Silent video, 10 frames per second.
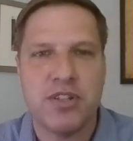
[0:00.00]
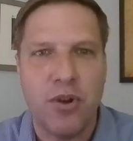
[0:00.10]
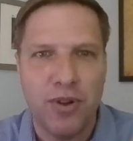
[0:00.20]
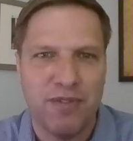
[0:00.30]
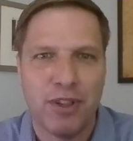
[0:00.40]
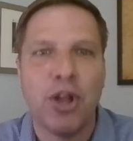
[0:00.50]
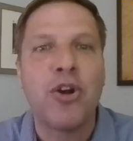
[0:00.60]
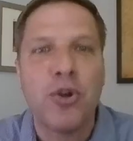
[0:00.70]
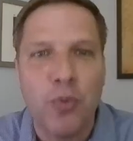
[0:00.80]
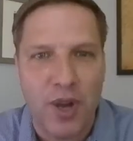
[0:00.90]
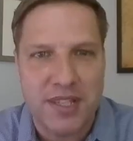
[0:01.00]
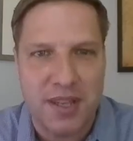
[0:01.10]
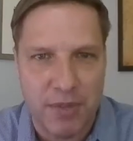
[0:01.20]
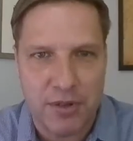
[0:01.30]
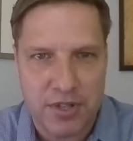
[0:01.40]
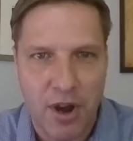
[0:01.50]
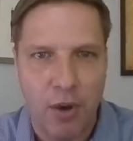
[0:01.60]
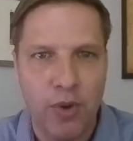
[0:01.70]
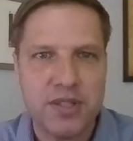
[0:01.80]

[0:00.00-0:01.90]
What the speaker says: sort of learn what some of those are?